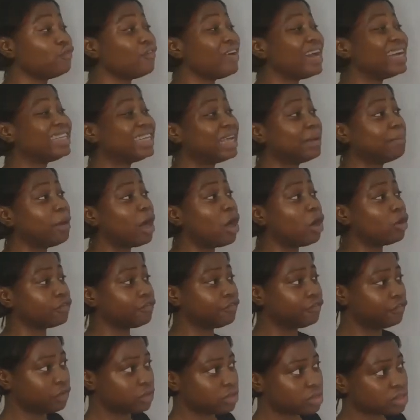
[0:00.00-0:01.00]
you write them
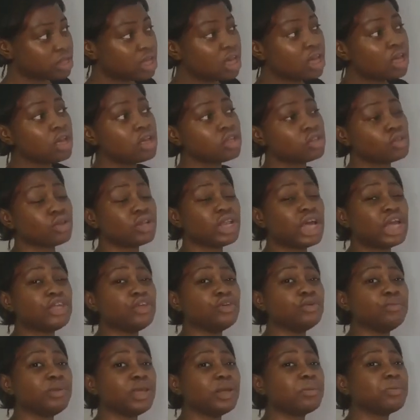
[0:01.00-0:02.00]
out first so
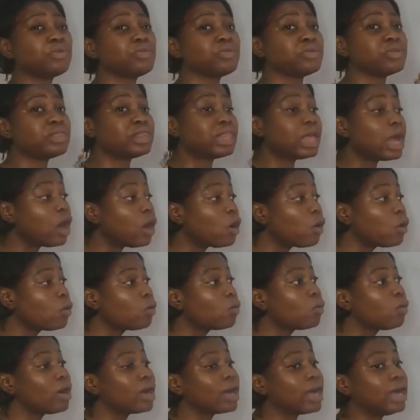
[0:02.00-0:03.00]
that you'll be able to
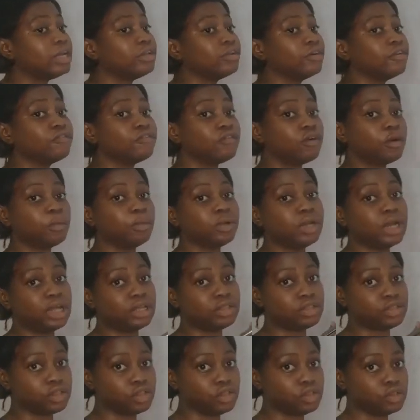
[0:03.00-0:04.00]
tell what kind of
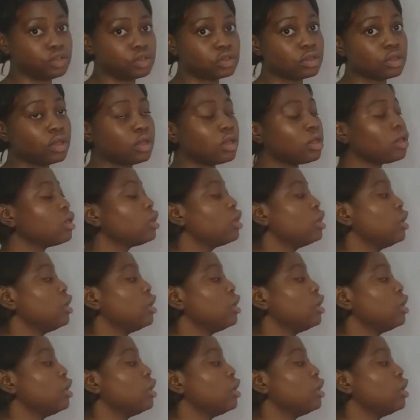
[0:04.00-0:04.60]
formula to use.